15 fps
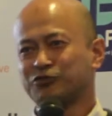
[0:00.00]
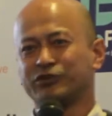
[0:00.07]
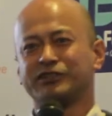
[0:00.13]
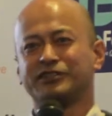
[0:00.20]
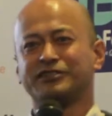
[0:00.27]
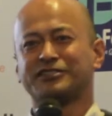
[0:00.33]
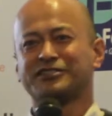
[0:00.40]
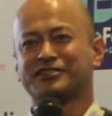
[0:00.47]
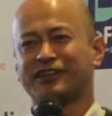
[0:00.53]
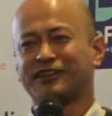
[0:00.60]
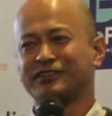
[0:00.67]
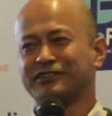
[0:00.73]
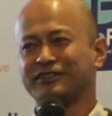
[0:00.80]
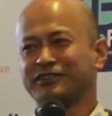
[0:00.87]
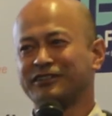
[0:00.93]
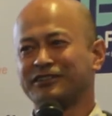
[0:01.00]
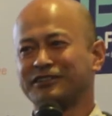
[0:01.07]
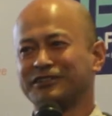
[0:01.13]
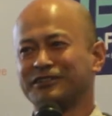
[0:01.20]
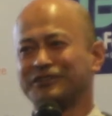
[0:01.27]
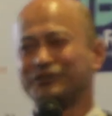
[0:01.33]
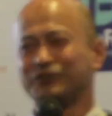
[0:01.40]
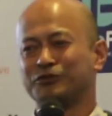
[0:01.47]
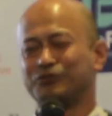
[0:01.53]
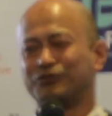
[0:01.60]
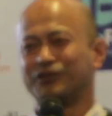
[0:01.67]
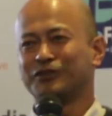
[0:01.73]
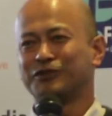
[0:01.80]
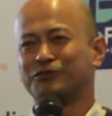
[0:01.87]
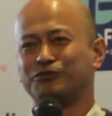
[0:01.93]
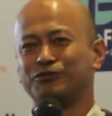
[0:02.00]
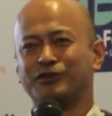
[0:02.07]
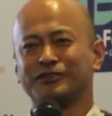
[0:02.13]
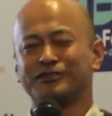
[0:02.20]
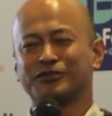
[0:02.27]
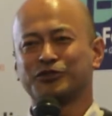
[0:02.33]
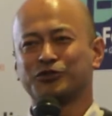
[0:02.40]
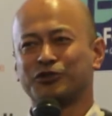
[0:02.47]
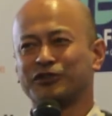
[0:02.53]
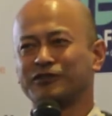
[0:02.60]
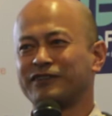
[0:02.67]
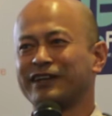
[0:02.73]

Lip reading: We started a sort of